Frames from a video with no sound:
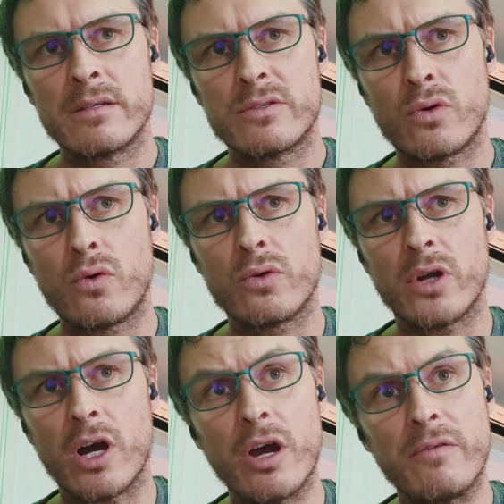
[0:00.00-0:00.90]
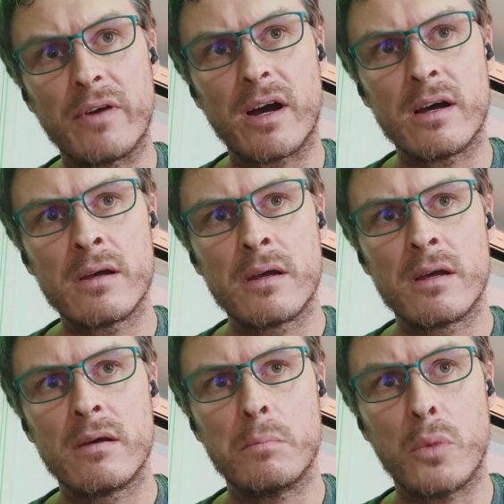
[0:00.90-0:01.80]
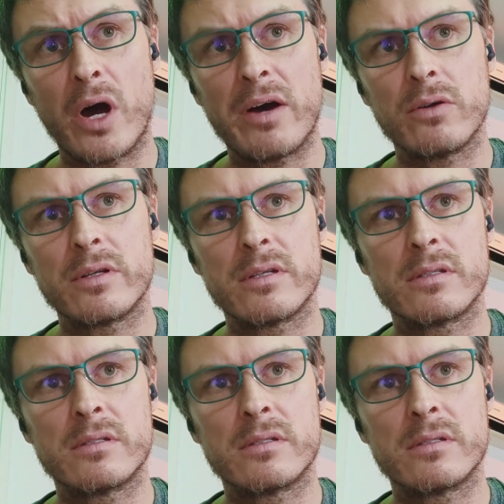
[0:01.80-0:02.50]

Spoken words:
Torn over mild